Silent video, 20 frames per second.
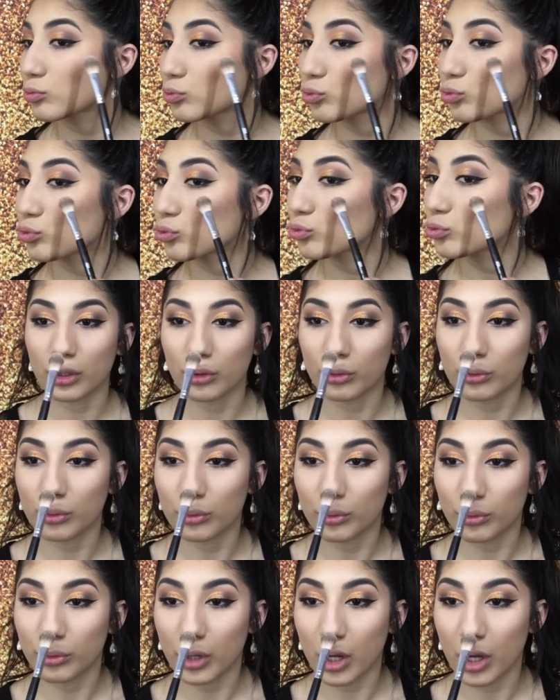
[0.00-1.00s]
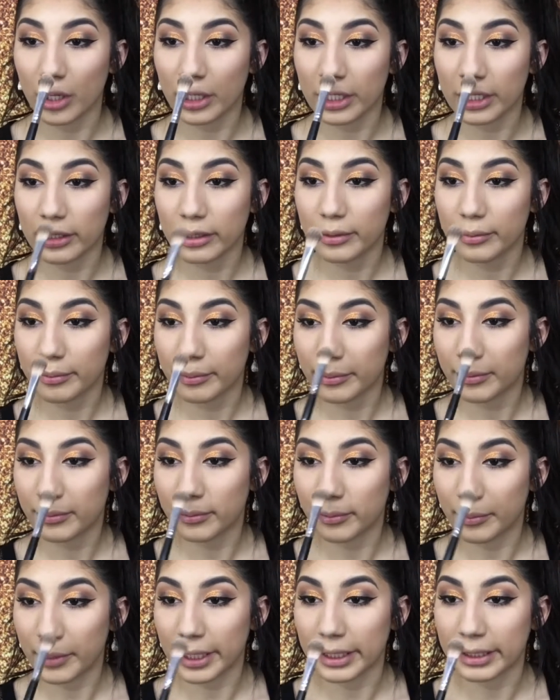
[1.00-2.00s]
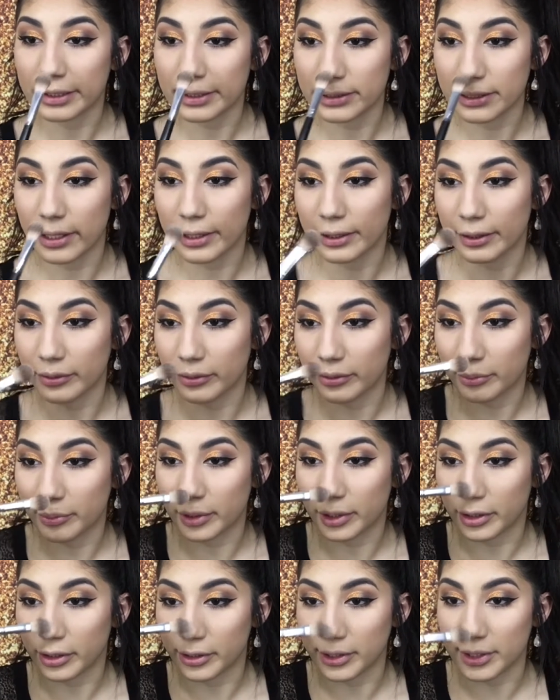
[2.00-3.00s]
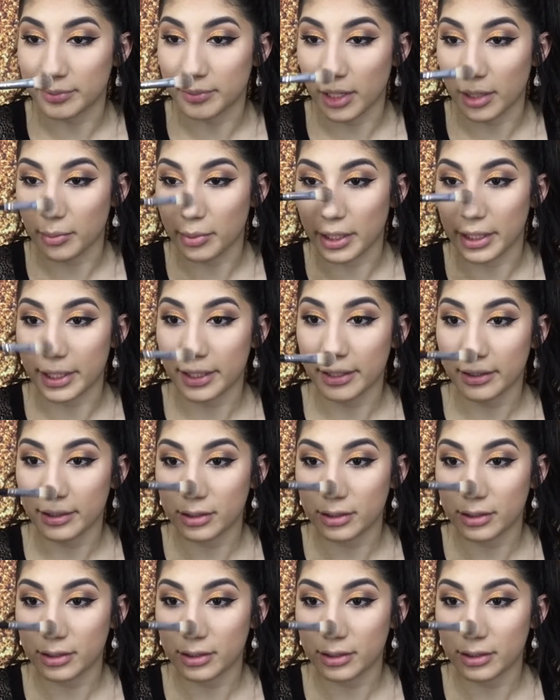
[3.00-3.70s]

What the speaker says: I don't really know what the name is. Doucee? Mine's not douche. I don't know. It